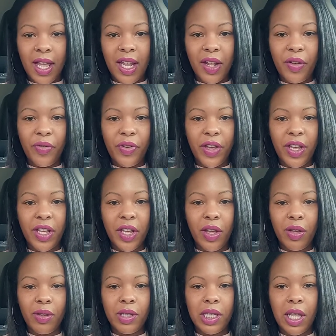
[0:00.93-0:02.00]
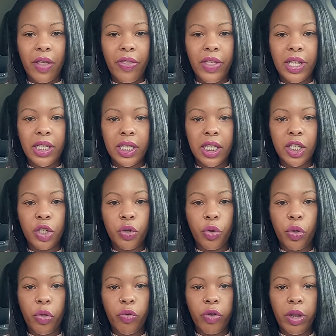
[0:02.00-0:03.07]
Hello Virgos, this is your
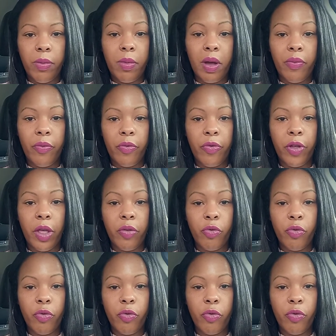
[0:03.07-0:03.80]
3 month